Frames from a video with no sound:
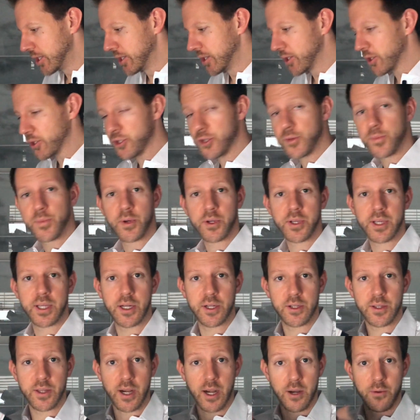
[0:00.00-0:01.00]
There's a book
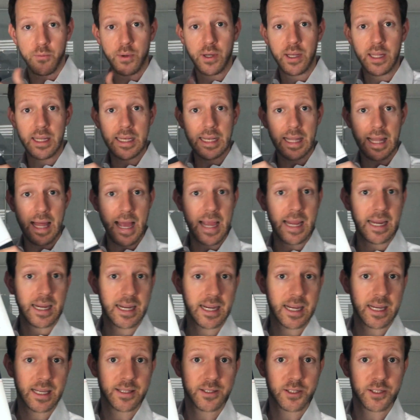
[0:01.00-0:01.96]
here that I really like.